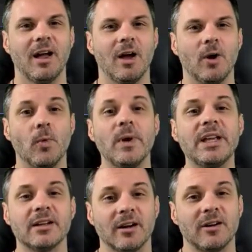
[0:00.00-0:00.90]
We
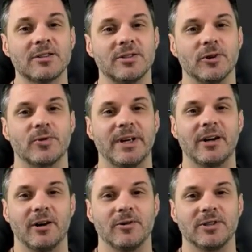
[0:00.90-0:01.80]
can also create
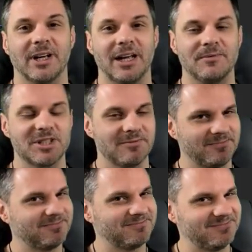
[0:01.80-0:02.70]
our own types,
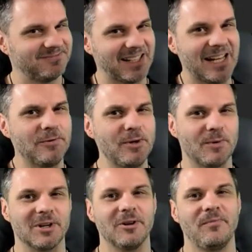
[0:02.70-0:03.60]
and we
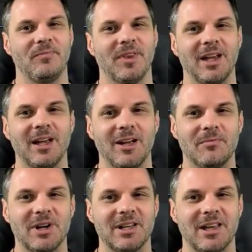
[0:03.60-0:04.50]
will,
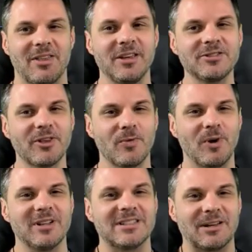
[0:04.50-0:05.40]
but these are the
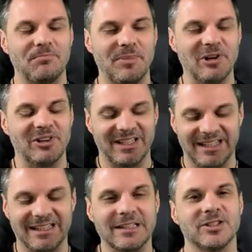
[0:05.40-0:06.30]
ones built
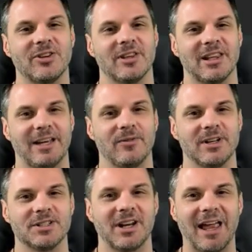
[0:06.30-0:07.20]
into the
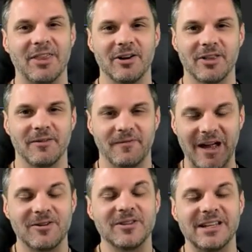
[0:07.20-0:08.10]
language, and they're the
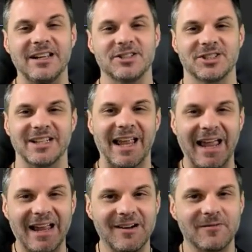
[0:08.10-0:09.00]
foundation
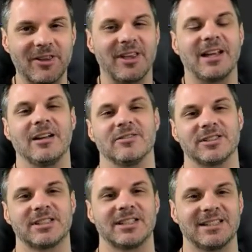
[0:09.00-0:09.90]
everything
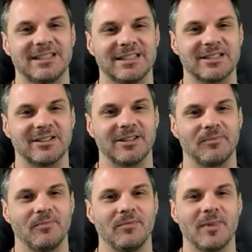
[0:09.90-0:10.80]
else sits on.
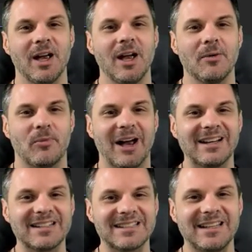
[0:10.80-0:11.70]

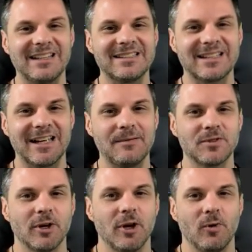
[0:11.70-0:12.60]
Practicing these
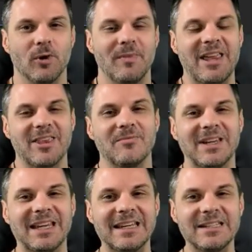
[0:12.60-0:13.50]
types will make them
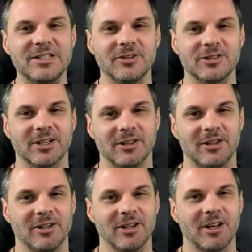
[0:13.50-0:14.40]
easier to
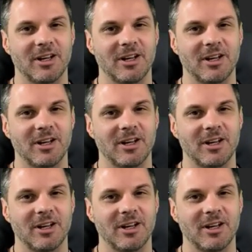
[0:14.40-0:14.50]
learn.